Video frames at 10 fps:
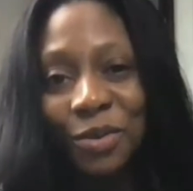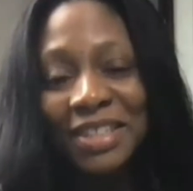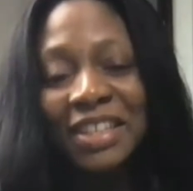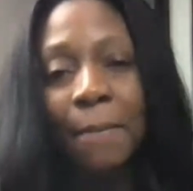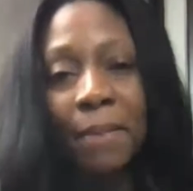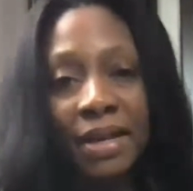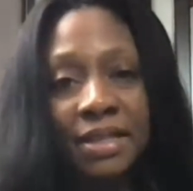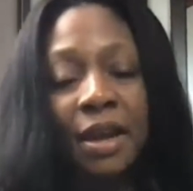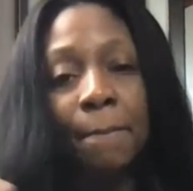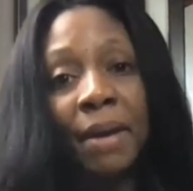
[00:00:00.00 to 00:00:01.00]
step by
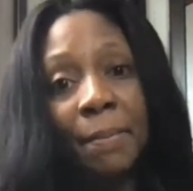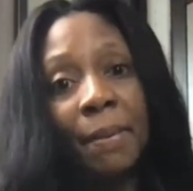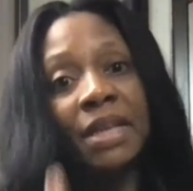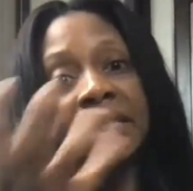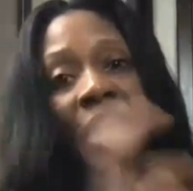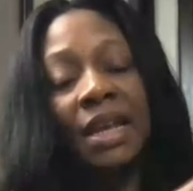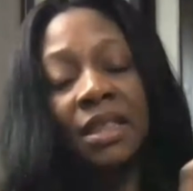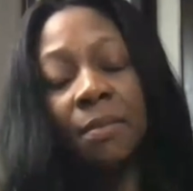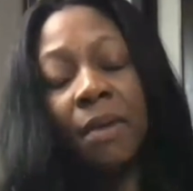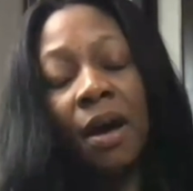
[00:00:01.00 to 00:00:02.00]
step. By
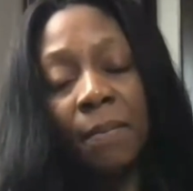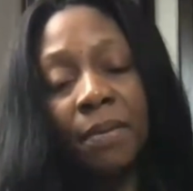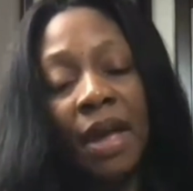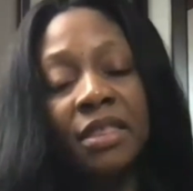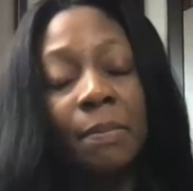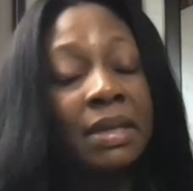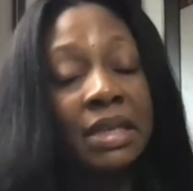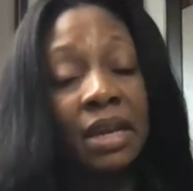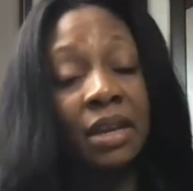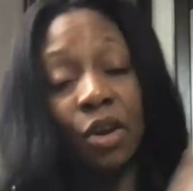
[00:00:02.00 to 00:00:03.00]
setting them up at the
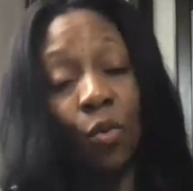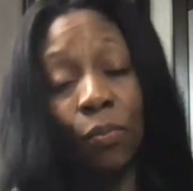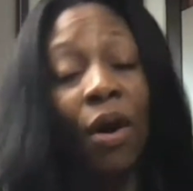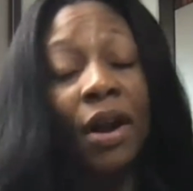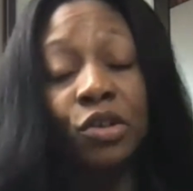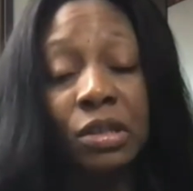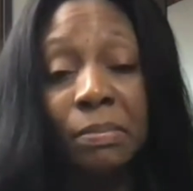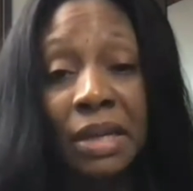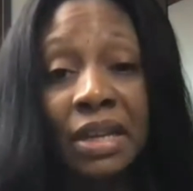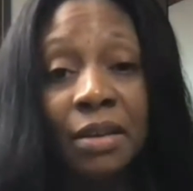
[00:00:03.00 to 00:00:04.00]
beginning or prior to
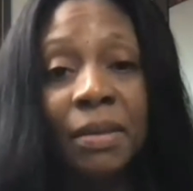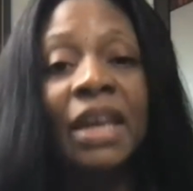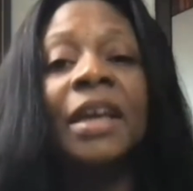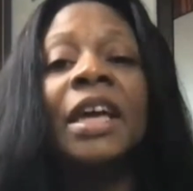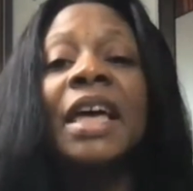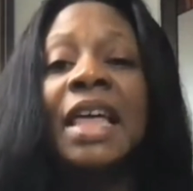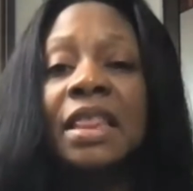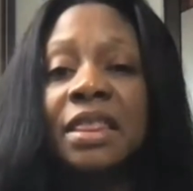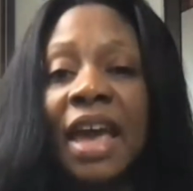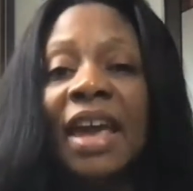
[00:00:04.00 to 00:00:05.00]
them meeting me,
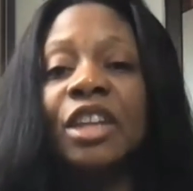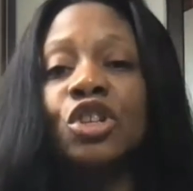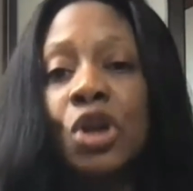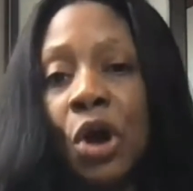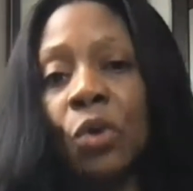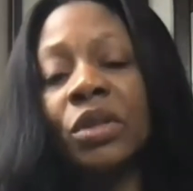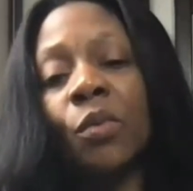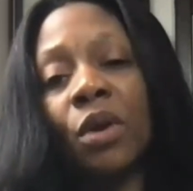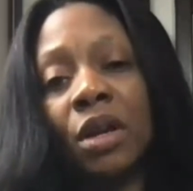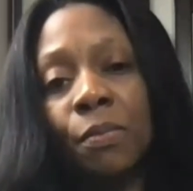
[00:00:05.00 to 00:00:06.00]
they know
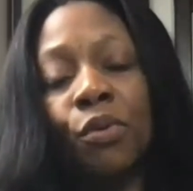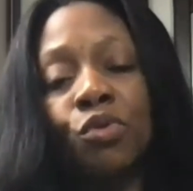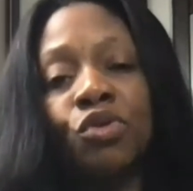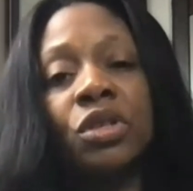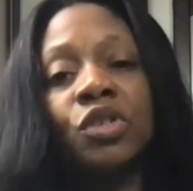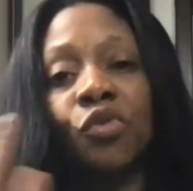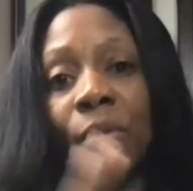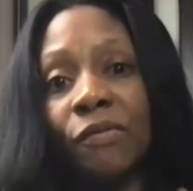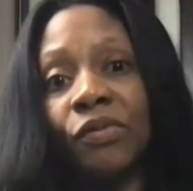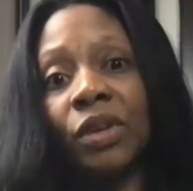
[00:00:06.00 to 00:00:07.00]
that we're going to approach this
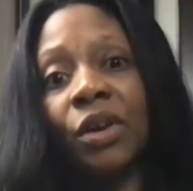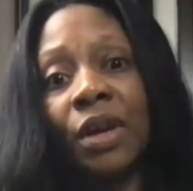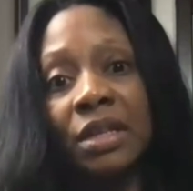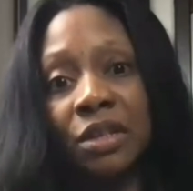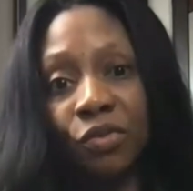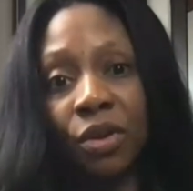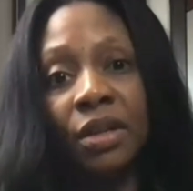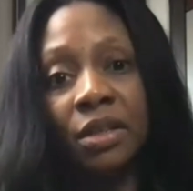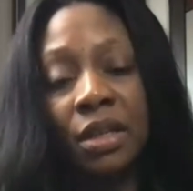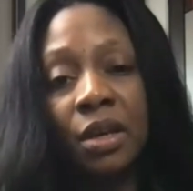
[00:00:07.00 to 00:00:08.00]
from a very
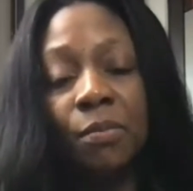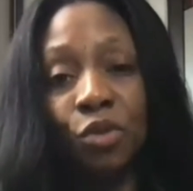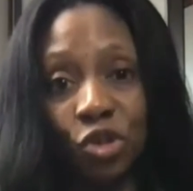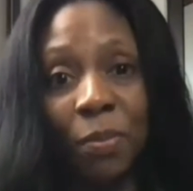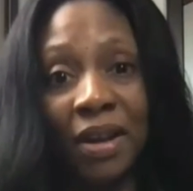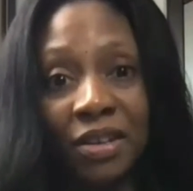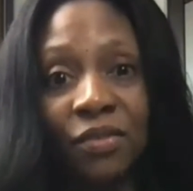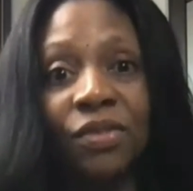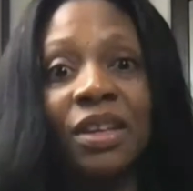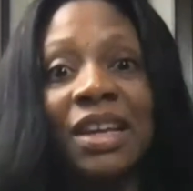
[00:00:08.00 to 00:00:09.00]
different
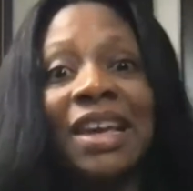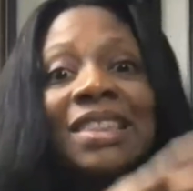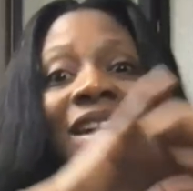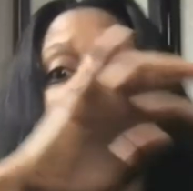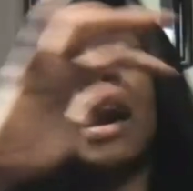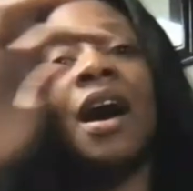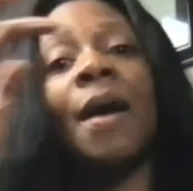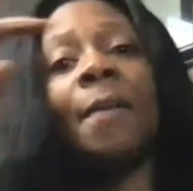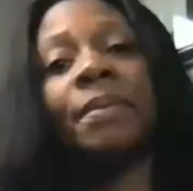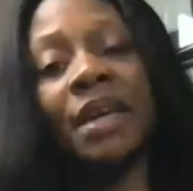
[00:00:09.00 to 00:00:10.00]
perspective, looking at the
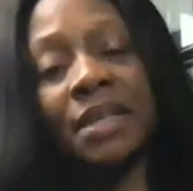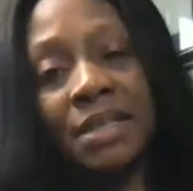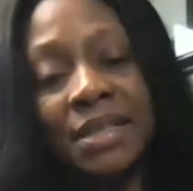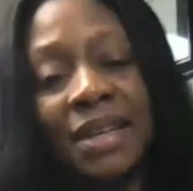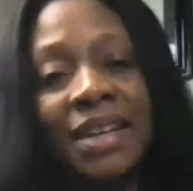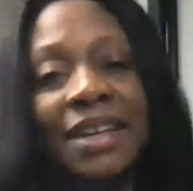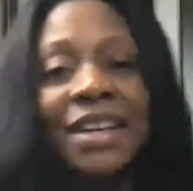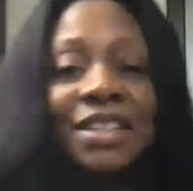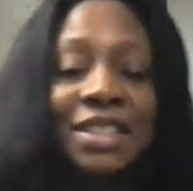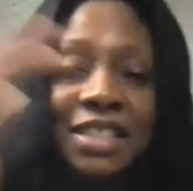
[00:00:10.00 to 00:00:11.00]
complex
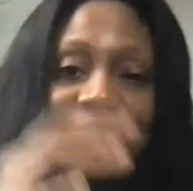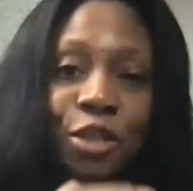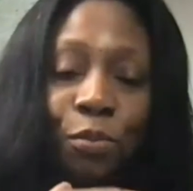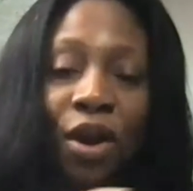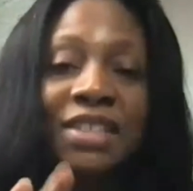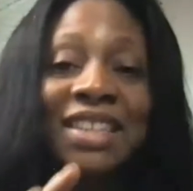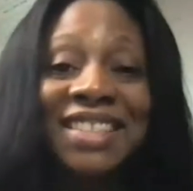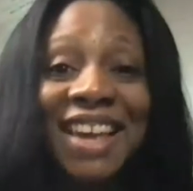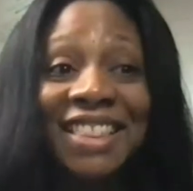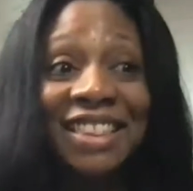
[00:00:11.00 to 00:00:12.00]
disease
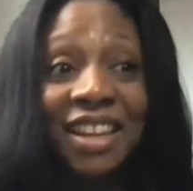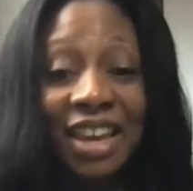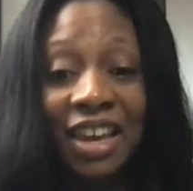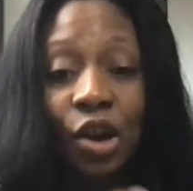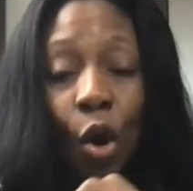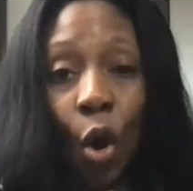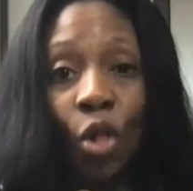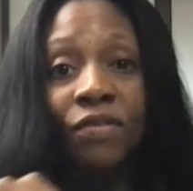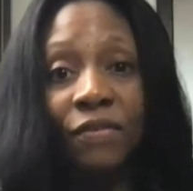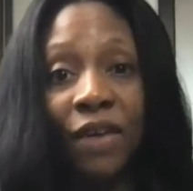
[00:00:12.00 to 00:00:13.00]
process and looking at
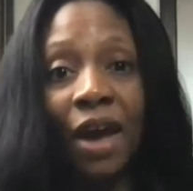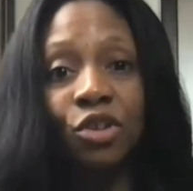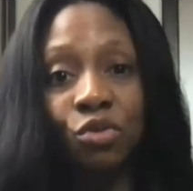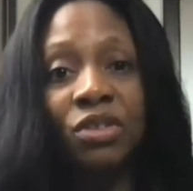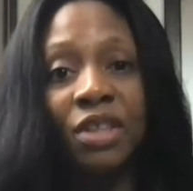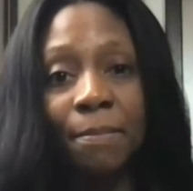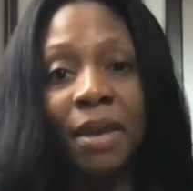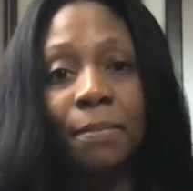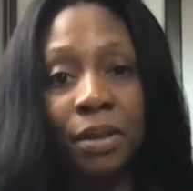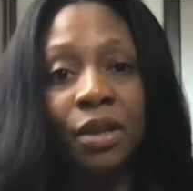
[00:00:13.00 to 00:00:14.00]
all of the factors that
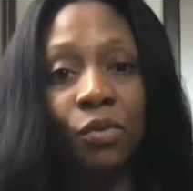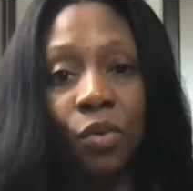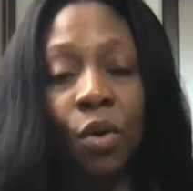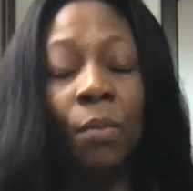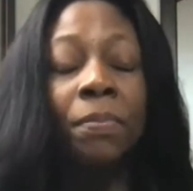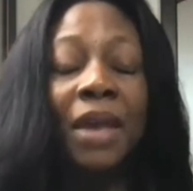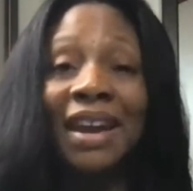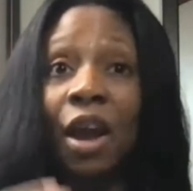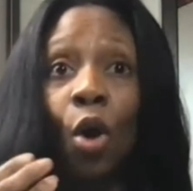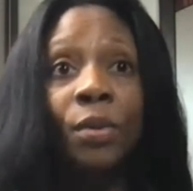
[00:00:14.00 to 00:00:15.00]
may play a role.
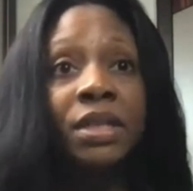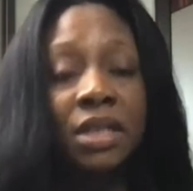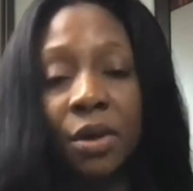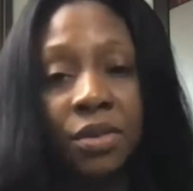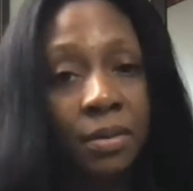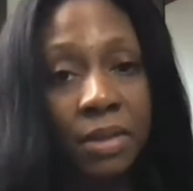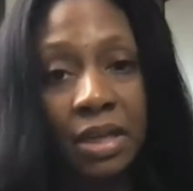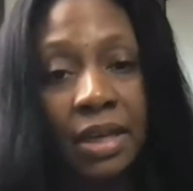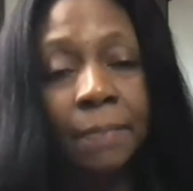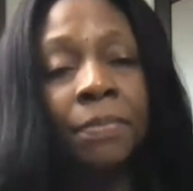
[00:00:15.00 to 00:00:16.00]
And I always tell them,
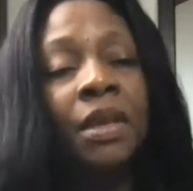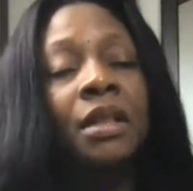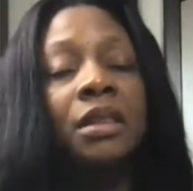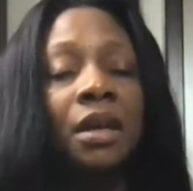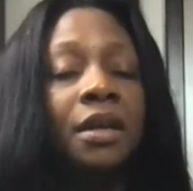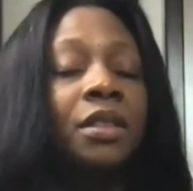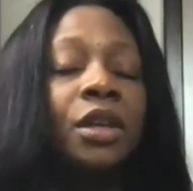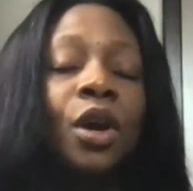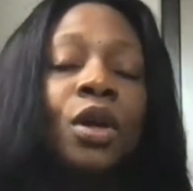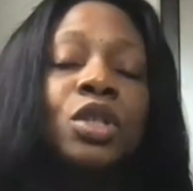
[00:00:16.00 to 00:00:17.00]
Nikki, look,
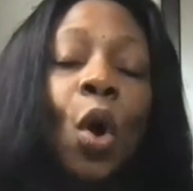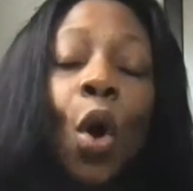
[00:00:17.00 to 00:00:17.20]
there is